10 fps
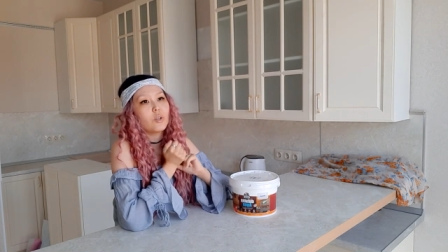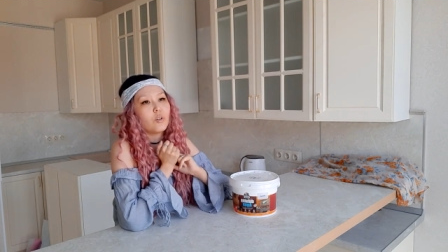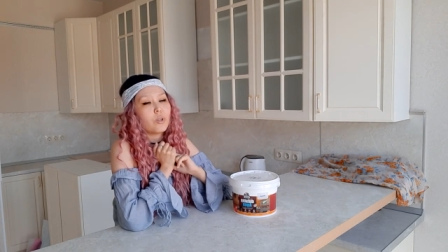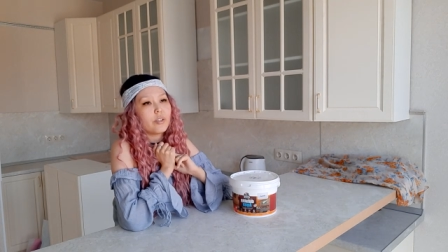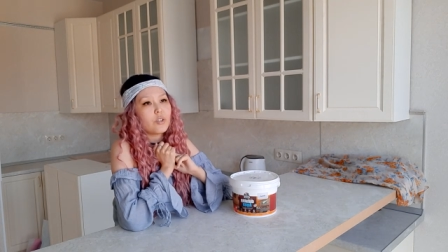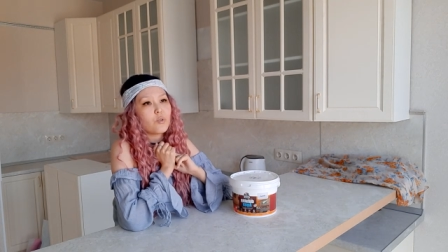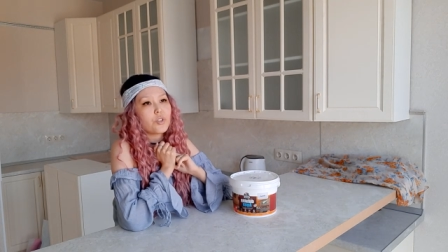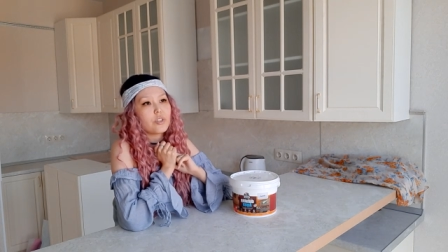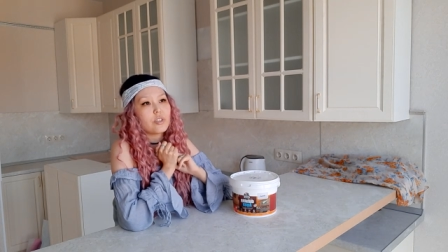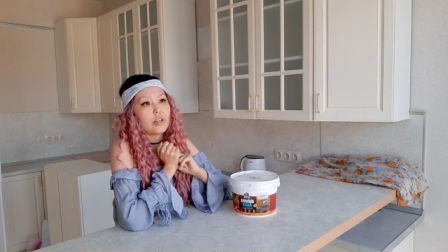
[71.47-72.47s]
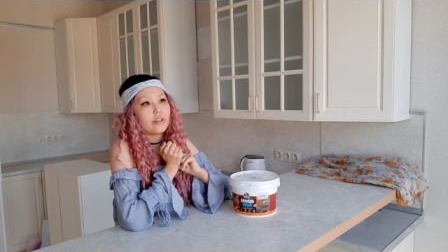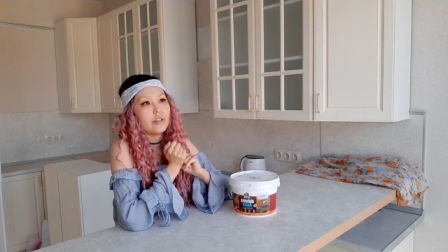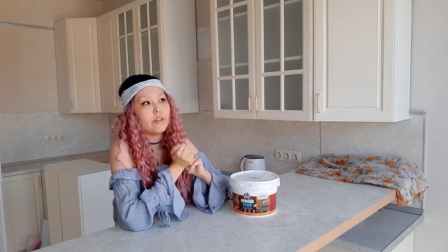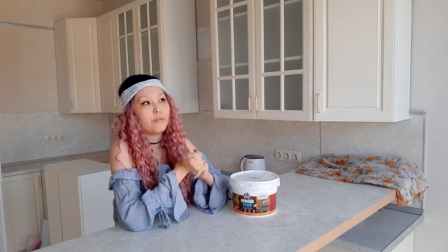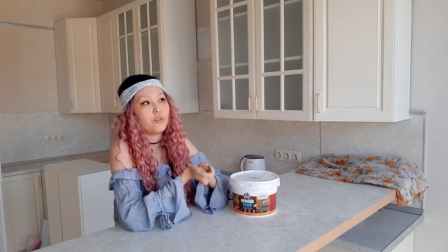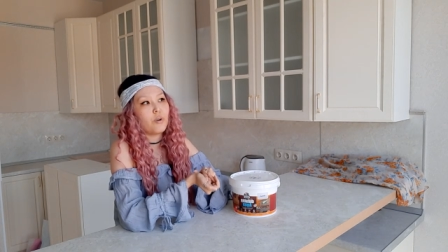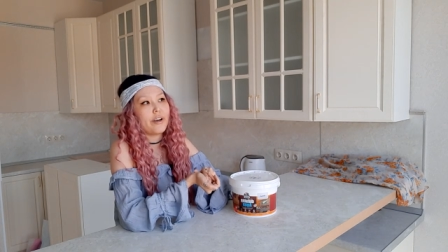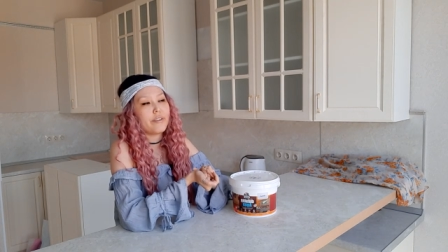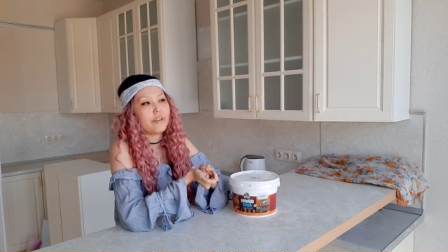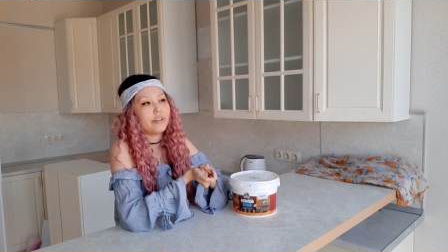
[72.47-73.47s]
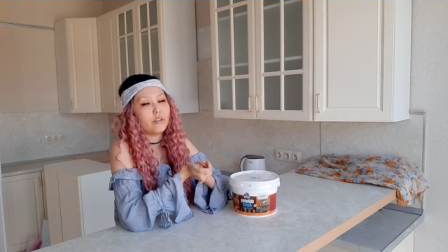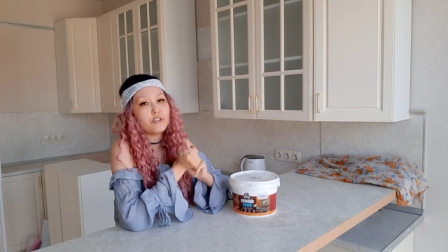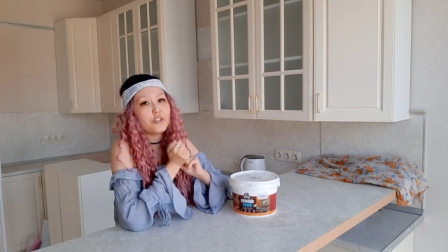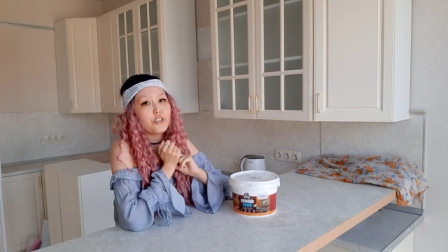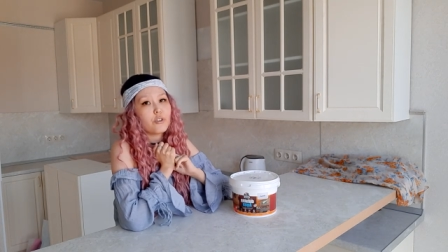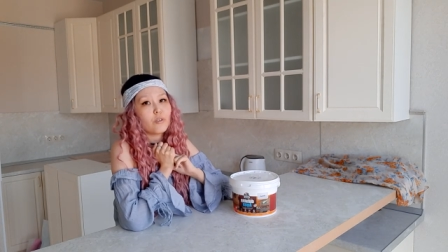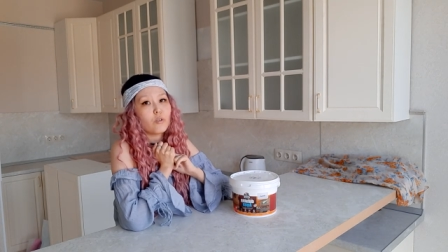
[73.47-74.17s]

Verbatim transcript: You can use it uh, if you're either allergic